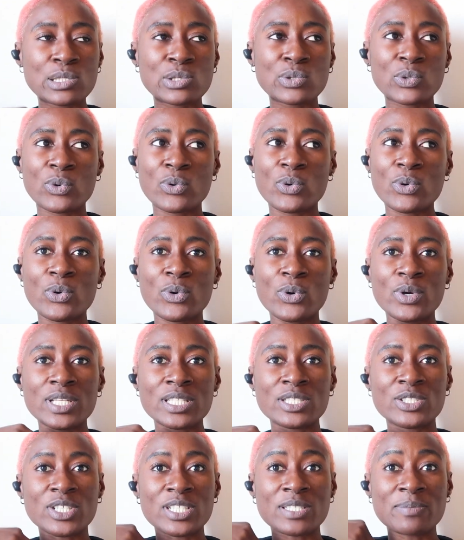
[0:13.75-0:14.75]
so
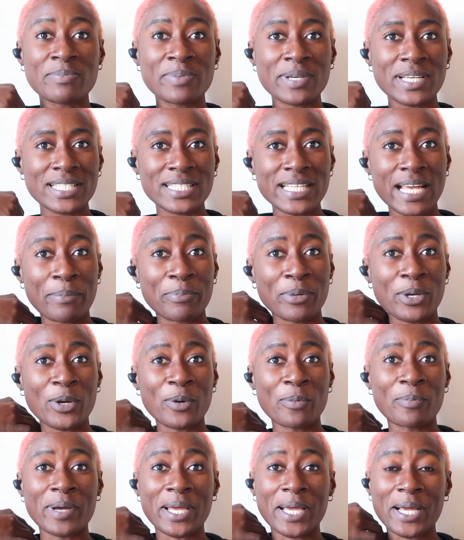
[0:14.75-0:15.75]
it's just best I pick
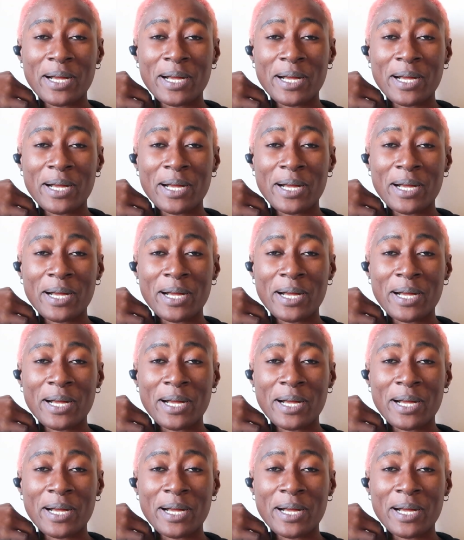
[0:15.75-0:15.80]
up my